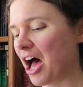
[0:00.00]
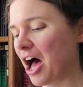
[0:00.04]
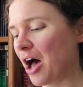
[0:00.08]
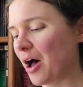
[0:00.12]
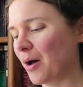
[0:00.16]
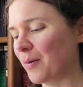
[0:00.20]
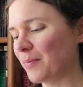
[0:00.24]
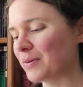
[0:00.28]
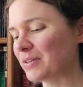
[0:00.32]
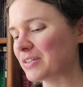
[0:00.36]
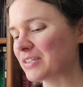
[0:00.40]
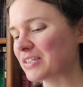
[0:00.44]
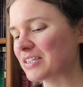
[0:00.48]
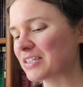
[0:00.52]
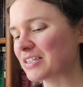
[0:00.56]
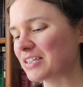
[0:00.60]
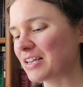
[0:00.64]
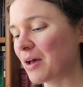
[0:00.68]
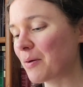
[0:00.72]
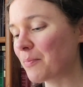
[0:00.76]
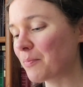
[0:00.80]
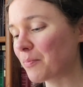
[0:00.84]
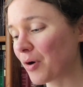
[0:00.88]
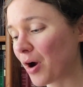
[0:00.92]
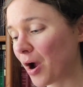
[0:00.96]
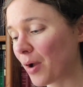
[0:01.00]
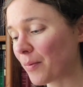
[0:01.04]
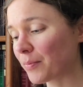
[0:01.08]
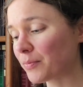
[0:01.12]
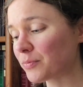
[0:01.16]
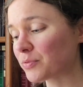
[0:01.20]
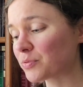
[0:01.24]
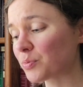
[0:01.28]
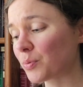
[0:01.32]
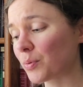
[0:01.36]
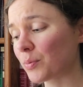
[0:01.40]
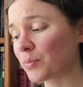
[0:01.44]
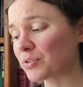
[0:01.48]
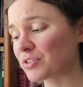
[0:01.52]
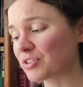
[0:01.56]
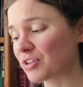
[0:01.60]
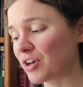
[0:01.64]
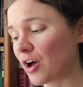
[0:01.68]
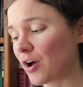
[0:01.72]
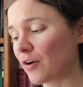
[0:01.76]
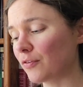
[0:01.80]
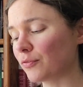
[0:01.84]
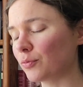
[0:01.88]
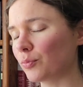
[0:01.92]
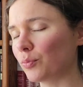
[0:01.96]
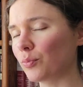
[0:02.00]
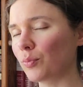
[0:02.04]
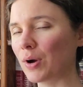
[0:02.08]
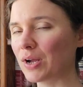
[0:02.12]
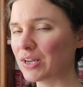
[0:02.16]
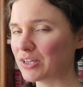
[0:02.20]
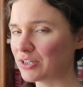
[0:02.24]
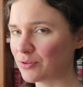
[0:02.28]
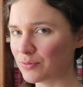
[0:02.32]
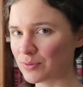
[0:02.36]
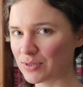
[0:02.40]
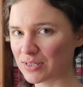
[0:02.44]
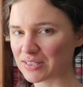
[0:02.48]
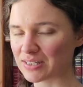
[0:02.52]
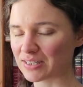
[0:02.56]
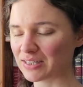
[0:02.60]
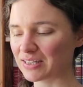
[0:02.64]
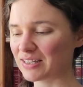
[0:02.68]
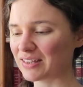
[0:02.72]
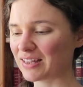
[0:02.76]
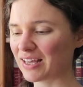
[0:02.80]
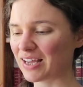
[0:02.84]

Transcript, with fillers: Um, some problems were resolved way too easily.